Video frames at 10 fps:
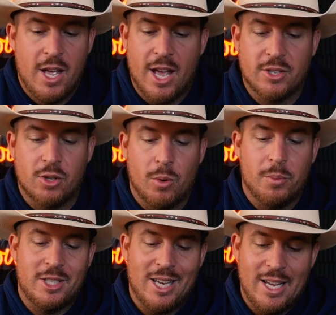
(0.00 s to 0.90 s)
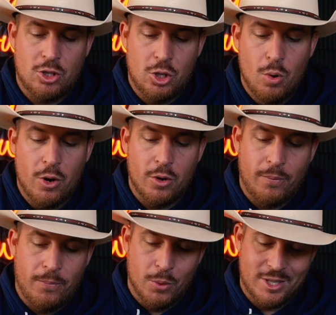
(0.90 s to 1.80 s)
And so when we take
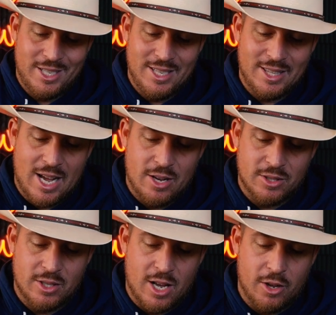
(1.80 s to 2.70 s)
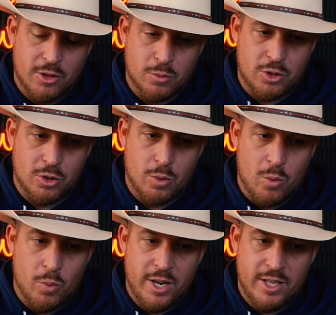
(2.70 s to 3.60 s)
$214,000, which is what
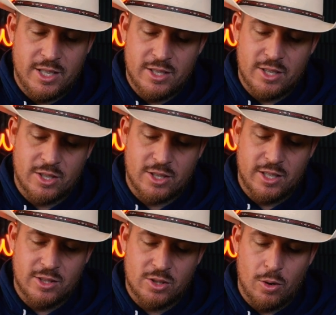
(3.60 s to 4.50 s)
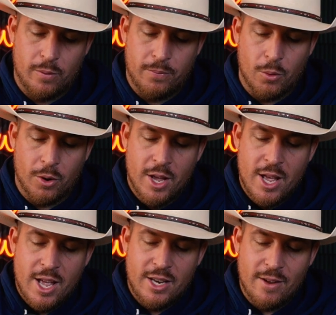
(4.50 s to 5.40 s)
118 Terrace Lane sold for,
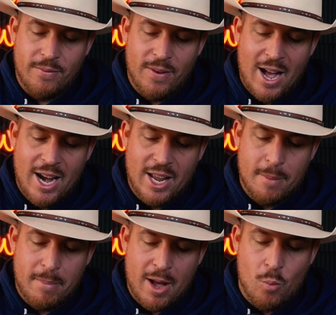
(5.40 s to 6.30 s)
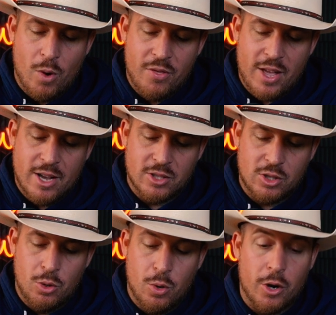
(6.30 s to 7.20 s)
divide it by
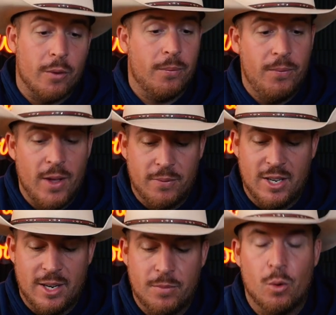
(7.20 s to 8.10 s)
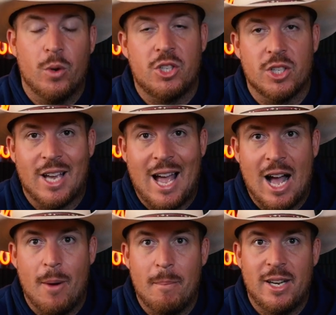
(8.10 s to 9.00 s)
1,250, which is
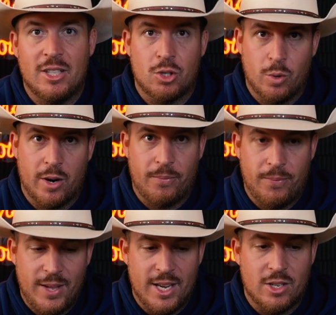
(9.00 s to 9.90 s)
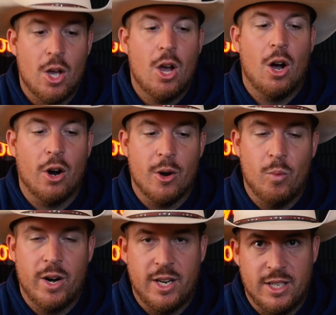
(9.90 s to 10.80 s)
how many square feet are in
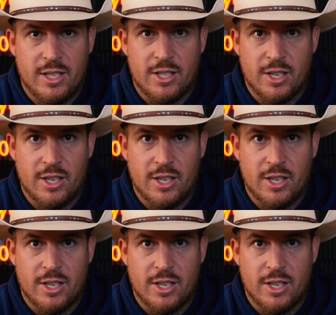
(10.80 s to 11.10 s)
118